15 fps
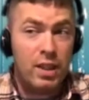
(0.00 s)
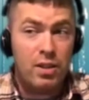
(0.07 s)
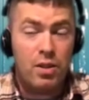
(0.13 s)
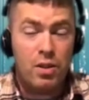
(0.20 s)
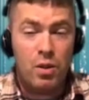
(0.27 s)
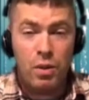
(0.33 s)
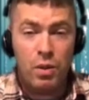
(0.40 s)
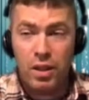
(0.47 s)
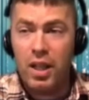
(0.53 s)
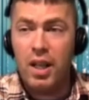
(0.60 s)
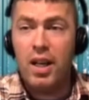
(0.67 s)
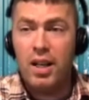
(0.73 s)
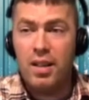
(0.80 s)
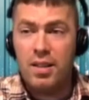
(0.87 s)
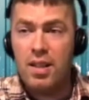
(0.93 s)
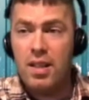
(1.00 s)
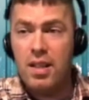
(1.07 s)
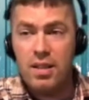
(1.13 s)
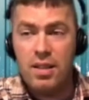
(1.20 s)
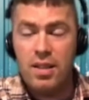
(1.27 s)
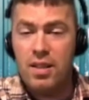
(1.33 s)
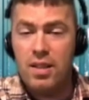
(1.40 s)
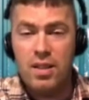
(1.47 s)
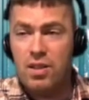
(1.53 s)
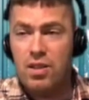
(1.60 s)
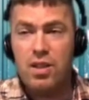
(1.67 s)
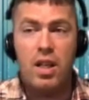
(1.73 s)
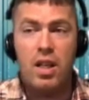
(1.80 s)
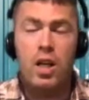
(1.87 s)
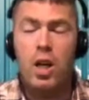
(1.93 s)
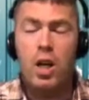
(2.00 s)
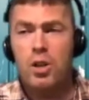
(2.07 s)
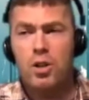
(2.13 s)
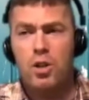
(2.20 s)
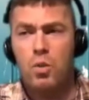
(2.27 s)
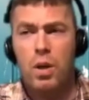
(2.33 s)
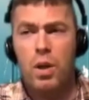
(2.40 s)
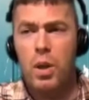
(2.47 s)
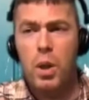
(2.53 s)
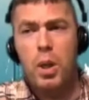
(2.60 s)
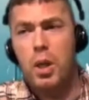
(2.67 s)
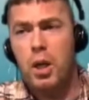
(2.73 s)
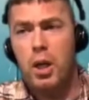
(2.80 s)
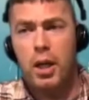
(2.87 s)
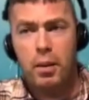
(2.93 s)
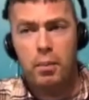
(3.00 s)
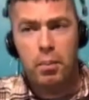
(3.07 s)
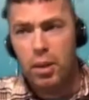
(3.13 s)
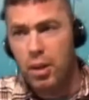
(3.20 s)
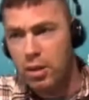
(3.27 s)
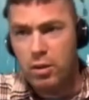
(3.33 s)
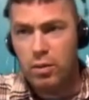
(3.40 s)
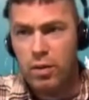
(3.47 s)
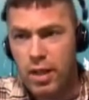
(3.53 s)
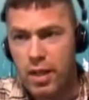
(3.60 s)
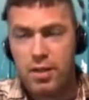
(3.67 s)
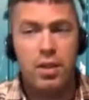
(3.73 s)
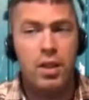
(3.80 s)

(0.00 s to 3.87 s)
So when chaos hits, it doesn't say, oh, it's just one thing and I can plug the rest.